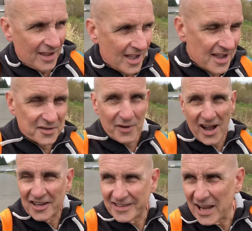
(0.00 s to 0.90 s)
It's quite
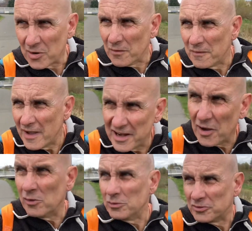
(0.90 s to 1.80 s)
Art Deco, very
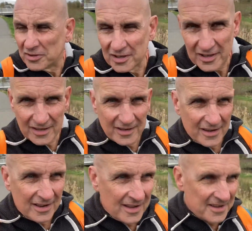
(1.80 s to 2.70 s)
old.
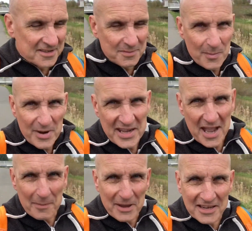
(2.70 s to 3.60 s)
Spent many
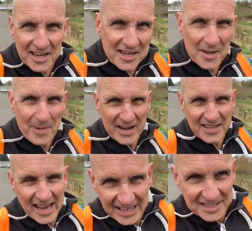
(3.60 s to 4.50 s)
happy a day in here back in the
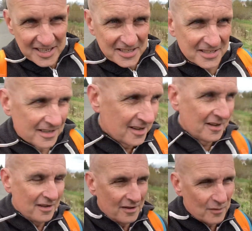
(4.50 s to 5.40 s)
80s
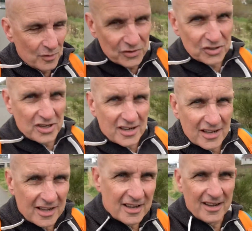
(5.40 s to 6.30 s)
watching
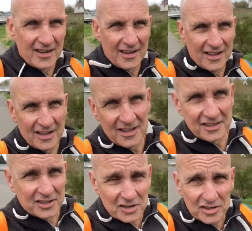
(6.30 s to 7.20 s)
the
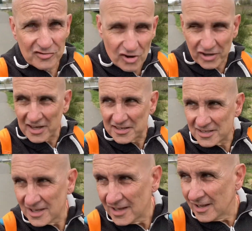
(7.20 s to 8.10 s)
Dundee Rockets
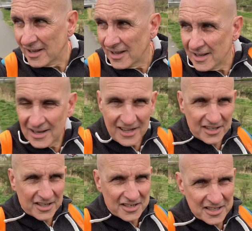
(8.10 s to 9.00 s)
and the
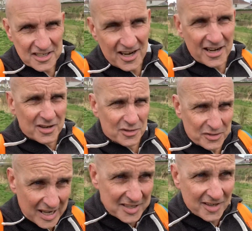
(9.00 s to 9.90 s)
Dundee Tigers, or
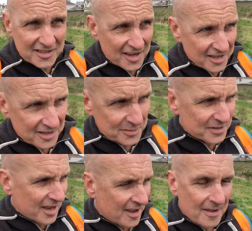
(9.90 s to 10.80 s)
Tayside Tigers was it?